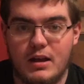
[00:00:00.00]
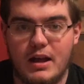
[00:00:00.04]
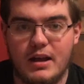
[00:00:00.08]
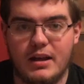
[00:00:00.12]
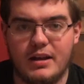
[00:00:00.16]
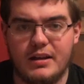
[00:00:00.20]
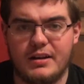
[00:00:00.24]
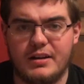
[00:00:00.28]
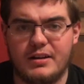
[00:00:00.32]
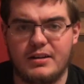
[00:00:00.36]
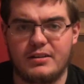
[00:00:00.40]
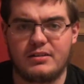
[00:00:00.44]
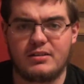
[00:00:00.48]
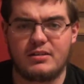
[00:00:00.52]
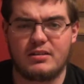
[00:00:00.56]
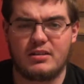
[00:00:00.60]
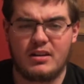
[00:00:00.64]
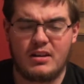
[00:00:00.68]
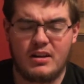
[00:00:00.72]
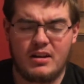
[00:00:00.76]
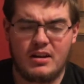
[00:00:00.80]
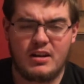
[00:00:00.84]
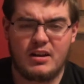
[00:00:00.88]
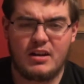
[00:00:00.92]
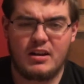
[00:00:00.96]
Hey guys,
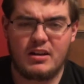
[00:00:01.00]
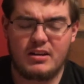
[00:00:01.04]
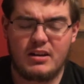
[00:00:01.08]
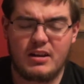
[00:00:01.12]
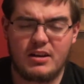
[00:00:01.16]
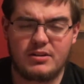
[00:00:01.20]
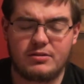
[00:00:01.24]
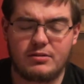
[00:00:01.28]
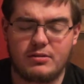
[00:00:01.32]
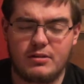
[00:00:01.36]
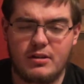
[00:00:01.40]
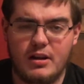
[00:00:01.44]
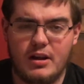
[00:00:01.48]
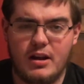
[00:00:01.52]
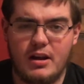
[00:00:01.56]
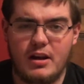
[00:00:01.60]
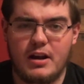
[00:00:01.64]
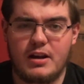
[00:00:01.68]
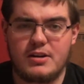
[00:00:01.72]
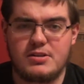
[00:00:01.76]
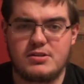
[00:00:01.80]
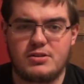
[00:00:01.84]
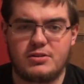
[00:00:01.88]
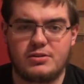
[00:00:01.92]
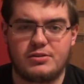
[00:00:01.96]
yesterday
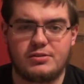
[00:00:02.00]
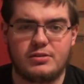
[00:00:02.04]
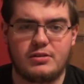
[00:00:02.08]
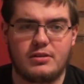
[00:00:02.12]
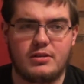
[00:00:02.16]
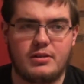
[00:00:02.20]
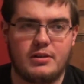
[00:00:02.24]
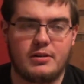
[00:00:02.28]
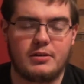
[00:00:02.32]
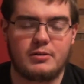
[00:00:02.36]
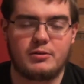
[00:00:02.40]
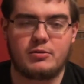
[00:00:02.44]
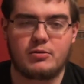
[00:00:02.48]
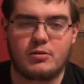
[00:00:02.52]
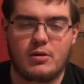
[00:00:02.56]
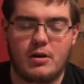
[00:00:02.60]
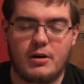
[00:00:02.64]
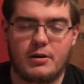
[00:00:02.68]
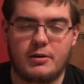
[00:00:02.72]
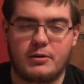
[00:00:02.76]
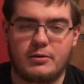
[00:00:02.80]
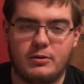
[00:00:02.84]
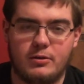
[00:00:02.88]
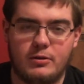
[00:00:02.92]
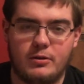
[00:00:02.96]
I just saw
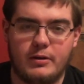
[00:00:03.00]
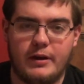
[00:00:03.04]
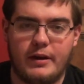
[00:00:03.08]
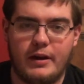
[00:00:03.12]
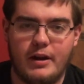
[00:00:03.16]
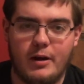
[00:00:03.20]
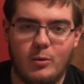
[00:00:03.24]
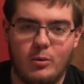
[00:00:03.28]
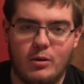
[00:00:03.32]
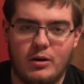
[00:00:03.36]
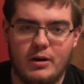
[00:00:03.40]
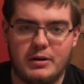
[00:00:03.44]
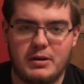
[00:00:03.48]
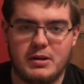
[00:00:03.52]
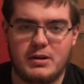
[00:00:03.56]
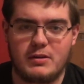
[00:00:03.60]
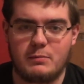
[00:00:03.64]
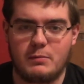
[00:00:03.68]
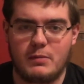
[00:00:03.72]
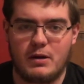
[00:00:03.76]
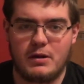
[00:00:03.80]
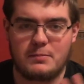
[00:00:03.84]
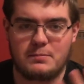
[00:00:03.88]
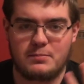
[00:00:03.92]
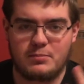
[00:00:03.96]
Chronicle and I want to
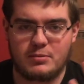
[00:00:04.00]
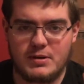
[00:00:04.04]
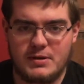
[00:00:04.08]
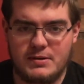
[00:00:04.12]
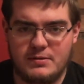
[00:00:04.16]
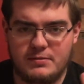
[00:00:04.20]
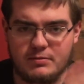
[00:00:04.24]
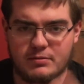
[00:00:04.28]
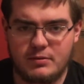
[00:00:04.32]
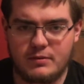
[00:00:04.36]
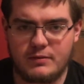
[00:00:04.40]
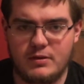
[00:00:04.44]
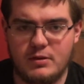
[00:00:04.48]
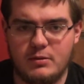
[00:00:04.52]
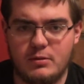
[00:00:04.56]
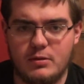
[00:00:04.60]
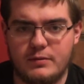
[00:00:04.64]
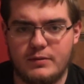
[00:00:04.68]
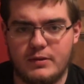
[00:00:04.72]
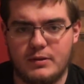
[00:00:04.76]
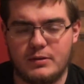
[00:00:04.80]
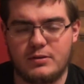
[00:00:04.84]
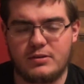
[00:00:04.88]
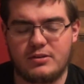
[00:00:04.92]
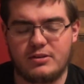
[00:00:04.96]
give my brief review
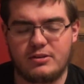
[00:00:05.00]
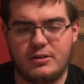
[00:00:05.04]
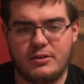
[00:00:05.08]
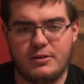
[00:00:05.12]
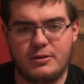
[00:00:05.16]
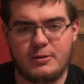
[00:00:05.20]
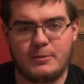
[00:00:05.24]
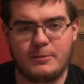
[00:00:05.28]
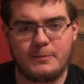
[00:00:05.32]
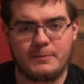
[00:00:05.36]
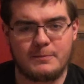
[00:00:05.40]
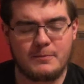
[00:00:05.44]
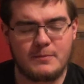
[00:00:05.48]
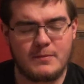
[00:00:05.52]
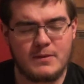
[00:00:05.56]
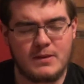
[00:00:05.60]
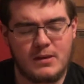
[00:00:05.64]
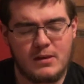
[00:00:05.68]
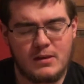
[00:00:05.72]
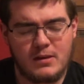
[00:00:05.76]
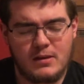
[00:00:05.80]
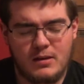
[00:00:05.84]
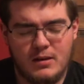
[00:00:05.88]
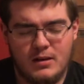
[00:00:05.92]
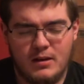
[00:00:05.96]
of it. So,
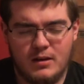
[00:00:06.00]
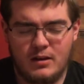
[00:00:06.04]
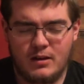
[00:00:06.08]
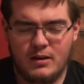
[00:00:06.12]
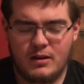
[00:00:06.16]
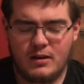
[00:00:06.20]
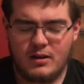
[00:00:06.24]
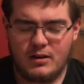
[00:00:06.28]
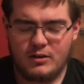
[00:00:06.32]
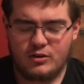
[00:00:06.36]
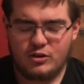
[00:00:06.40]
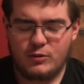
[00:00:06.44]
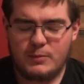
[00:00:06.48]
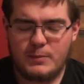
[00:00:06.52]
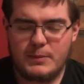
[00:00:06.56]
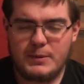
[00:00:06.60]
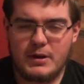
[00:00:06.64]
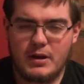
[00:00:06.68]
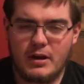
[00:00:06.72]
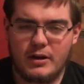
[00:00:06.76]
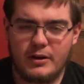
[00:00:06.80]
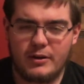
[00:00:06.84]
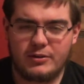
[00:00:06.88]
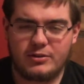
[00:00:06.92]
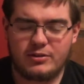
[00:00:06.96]
to be
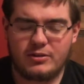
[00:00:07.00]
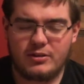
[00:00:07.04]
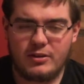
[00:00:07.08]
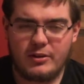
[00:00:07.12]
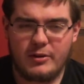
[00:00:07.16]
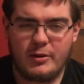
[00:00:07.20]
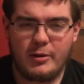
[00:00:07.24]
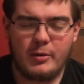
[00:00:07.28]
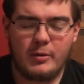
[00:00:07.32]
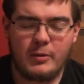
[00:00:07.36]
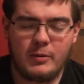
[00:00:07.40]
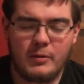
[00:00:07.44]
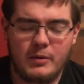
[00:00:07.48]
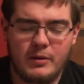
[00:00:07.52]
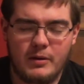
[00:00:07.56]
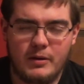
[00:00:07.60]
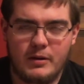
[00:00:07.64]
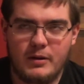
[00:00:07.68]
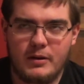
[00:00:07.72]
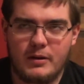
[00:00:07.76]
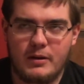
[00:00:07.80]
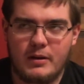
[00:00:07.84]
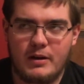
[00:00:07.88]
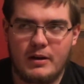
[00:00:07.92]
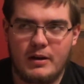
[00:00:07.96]
honest though,
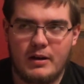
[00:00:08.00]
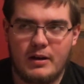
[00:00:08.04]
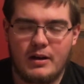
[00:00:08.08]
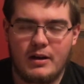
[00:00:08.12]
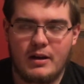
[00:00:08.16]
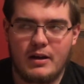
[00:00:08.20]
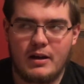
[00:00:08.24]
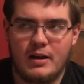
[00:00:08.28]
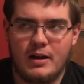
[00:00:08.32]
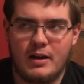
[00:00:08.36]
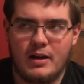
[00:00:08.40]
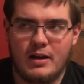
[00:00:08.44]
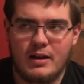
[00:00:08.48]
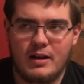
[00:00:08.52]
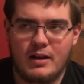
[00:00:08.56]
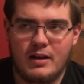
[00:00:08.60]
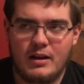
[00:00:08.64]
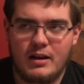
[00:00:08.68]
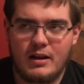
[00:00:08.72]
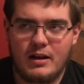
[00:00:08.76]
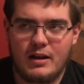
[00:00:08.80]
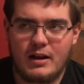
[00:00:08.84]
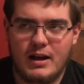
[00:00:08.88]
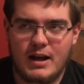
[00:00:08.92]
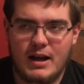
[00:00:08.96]

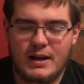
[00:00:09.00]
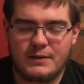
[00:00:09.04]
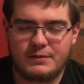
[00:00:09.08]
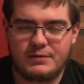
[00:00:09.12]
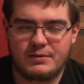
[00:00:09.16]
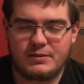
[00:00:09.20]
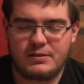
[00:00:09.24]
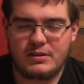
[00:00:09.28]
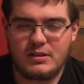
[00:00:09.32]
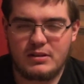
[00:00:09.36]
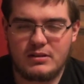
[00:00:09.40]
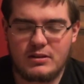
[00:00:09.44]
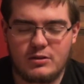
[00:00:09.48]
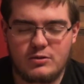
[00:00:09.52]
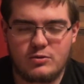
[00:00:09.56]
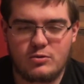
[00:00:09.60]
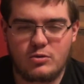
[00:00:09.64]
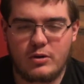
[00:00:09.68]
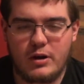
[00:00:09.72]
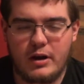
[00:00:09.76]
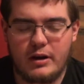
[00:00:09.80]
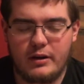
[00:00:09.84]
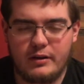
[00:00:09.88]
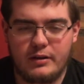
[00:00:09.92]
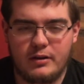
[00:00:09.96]
I've seen the
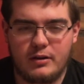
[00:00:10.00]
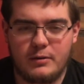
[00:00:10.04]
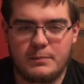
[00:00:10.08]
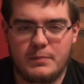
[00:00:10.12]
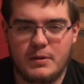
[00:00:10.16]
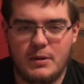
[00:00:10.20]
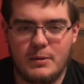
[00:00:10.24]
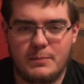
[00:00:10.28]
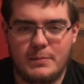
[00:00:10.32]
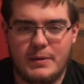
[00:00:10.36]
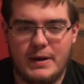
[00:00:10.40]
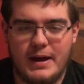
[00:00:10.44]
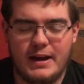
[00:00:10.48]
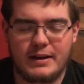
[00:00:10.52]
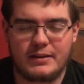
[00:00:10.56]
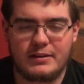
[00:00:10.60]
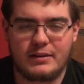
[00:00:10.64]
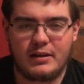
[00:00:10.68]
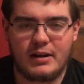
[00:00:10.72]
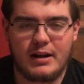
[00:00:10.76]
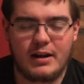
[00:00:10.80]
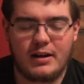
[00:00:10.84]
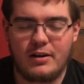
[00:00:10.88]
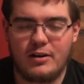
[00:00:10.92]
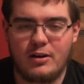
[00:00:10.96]
trailer, but back
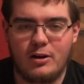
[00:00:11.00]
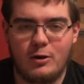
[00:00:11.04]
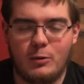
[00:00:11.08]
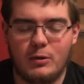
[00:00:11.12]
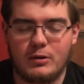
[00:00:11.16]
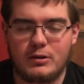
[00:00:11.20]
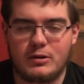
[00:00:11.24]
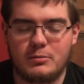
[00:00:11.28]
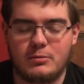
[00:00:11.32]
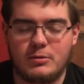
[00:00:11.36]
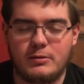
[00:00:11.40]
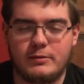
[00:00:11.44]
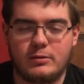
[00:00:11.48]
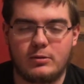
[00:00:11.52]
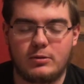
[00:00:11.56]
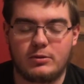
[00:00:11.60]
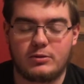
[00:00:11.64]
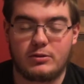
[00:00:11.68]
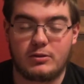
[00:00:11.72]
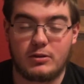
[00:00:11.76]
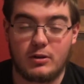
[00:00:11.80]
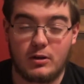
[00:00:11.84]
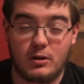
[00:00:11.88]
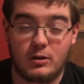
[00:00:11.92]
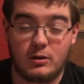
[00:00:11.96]
then I didn't know what the movie
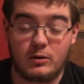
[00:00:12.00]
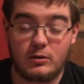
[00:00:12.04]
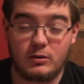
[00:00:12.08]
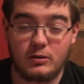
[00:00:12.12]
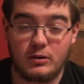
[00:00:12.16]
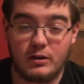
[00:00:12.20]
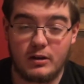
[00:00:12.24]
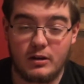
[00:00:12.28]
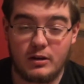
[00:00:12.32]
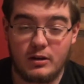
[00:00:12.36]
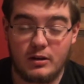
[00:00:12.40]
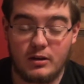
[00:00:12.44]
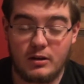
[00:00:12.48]
was called.